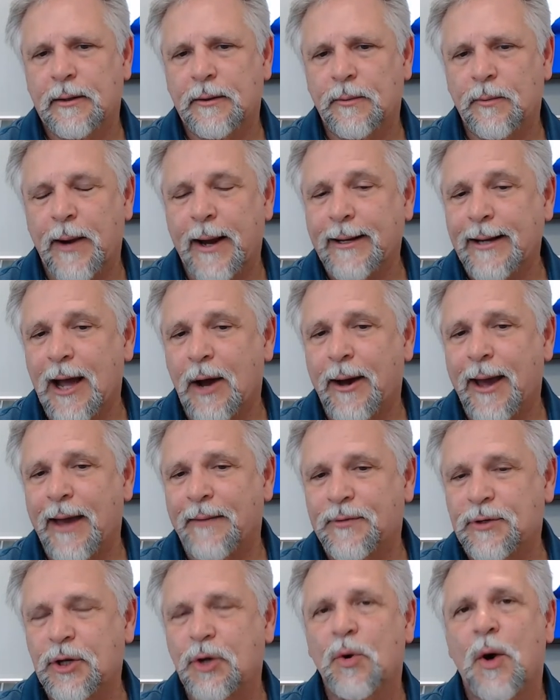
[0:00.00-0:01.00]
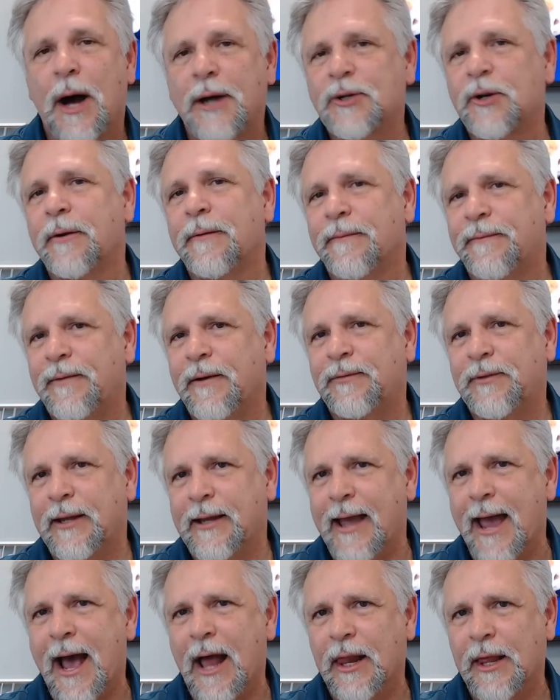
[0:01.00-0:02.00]
Right now I have two hundred fifty
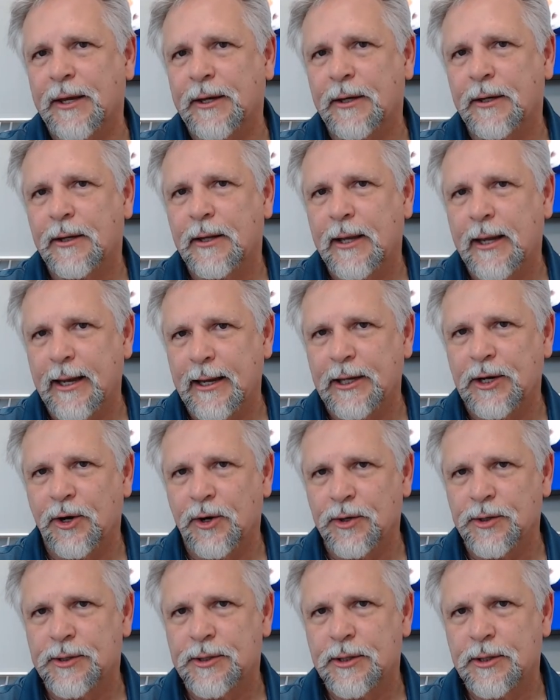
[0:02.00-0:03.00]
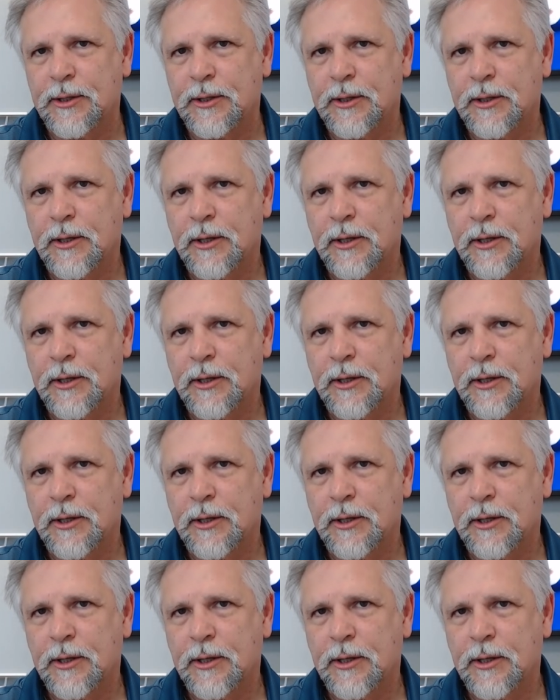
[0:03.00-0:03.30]
gallon heaters